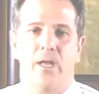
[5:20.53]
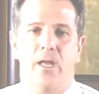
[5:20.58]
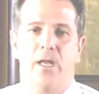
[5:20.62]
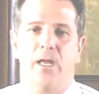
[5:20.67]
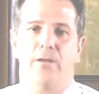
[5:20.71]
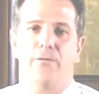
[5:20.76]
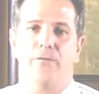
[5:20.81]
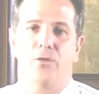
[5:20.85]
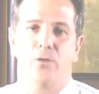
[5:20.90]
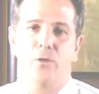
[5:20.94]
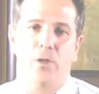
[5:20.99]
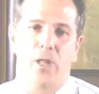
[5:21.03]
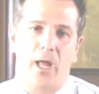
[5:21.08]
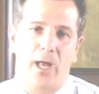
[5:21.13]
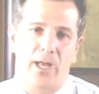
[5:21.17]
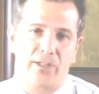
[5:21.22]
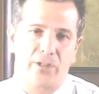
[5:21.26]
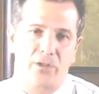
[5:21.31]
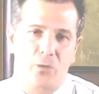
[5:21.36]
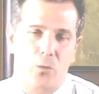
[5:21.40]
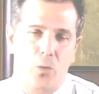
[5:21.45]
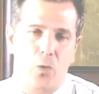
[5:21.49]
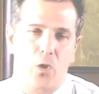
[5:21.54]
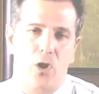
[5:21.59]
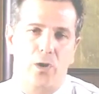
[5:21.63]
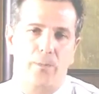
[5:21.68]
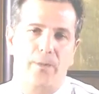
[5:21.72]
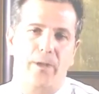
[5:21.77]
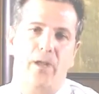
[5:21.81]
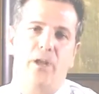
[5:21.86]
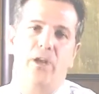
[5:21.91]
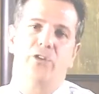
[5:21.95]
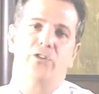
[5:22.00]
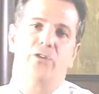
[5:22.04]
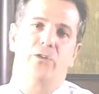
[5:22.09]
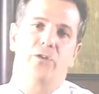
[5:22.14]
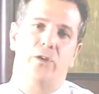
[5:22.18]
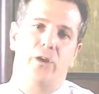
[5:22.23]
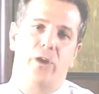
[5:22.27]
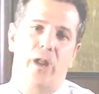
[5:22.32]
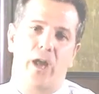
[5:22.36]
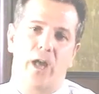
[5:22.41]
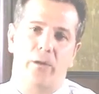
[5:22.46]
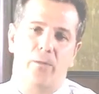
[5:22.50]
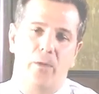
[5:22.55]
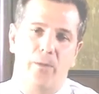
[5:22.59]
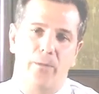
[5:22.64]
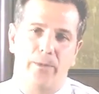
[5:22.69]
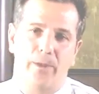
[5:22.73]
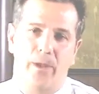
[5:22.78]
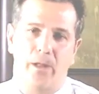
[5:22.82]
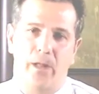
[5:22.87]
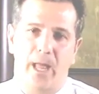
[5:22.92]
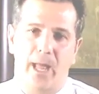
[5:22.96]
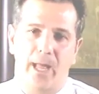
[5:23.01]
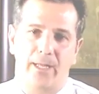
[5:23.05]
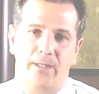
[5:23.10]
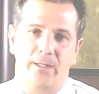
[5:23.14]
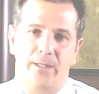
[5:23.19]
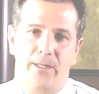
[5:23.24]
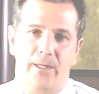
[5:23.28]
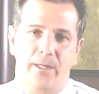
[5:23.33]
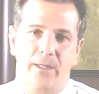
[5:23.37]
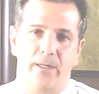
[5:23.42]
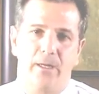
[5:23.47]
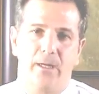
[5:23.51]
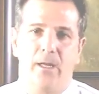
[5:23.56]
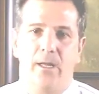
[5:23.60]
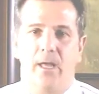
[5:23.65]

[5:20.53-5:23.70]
If you lost work because you're in an automobile accident